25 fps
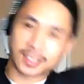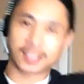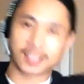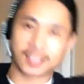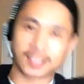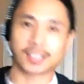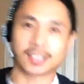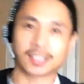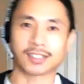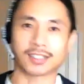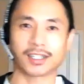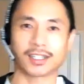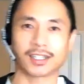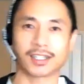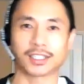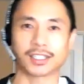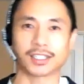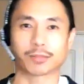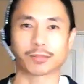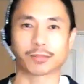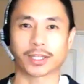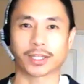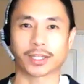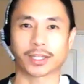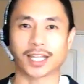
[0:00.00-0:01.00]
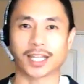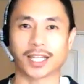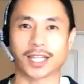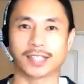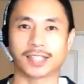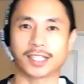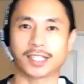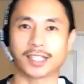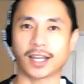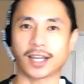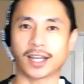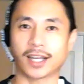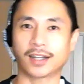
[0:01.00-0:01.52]
All right, let's bring that
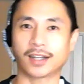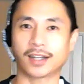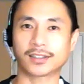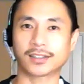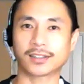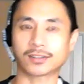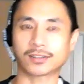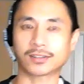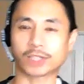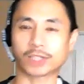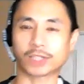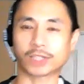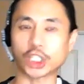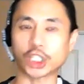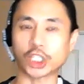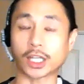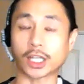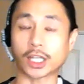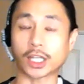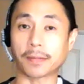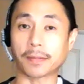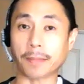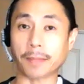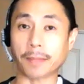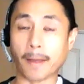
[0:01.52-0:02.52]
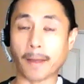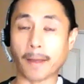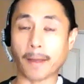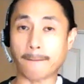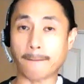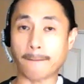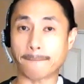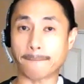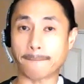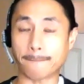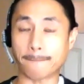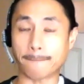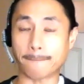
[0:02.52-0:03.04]
down. Reach up,
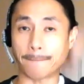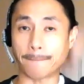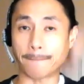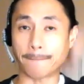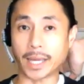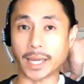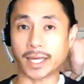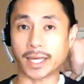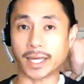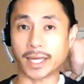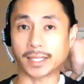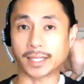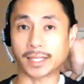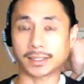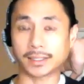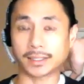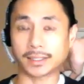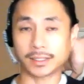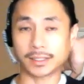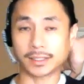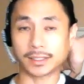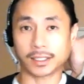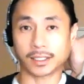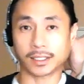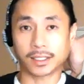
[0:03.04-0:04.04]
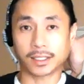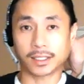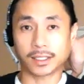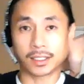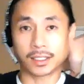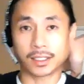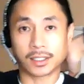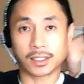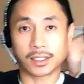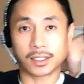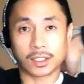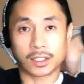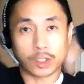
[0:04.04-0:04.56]
bend,
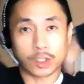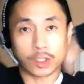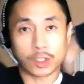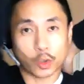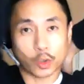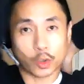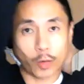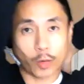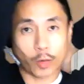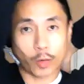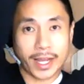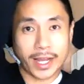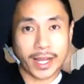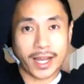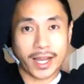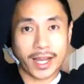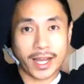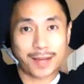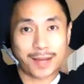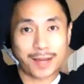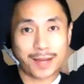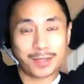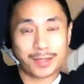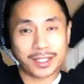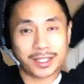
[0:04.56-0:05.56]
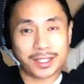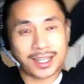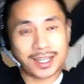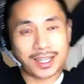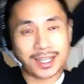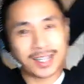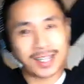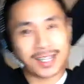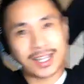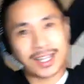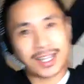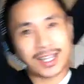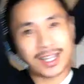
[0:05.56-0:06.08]
grab,
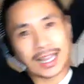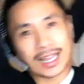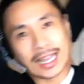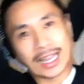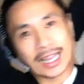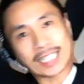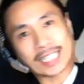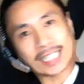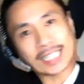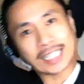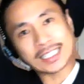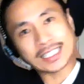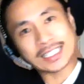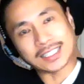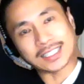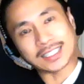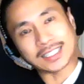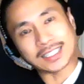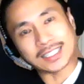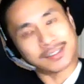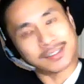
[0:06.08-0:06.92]
lean.